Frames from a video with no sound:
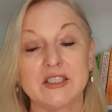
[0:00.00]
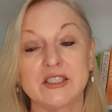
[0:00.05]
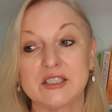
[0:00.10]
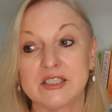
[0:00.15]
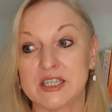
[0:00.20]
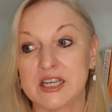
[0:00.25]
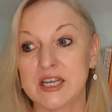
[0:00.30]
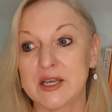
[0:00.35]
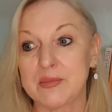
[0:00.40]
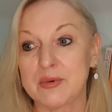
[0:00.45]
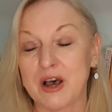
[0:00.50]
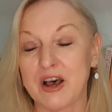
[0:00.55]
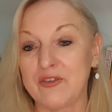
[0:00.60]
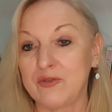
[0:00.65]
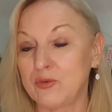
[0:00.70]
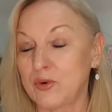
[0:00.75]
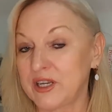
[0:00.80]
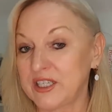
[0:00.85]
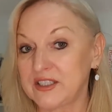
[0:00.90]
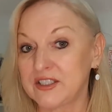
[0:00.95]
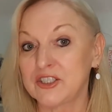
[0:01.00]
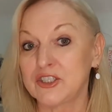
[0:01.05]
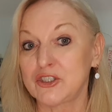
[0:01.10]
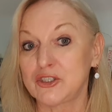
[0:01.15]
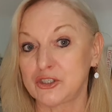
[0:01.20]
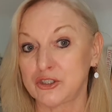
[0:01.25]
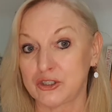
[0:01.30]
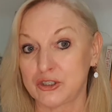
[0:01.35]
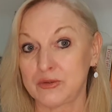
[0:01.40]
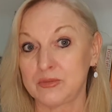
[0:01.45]
Deb, I've wasted
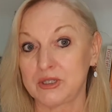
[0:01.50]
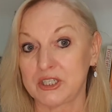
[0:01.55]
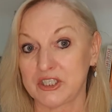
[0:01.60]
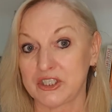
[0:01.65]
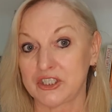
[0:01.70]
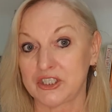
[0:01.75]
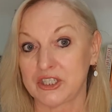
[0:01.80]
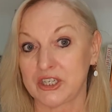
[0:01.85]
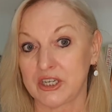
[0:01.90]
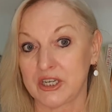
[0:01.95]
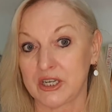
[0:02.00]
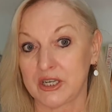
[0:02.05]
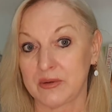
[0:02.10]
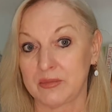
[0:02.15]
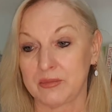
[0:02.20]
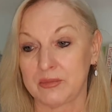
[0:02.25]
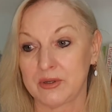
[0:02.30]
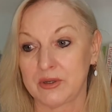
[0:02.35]
too much time.